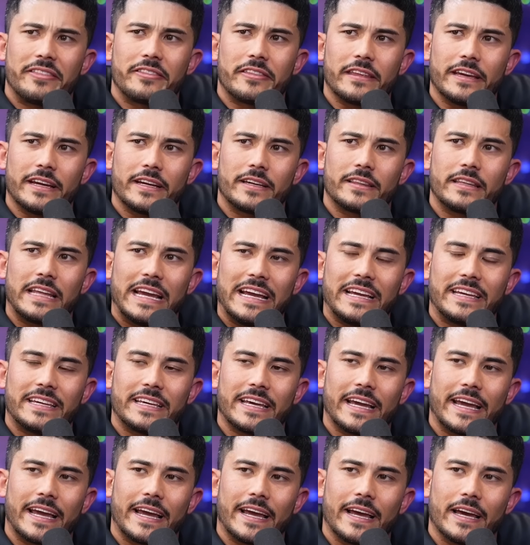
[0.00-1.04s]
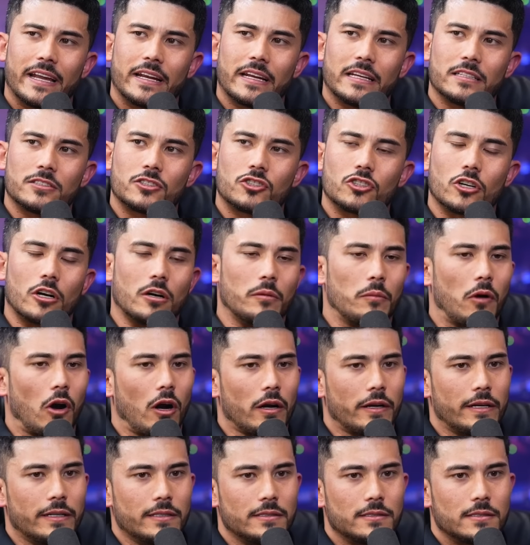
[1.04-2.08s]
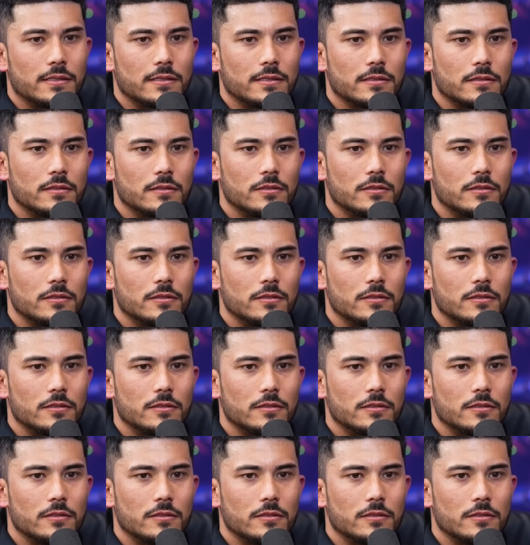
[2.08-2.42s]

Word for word: think they can in certain markets.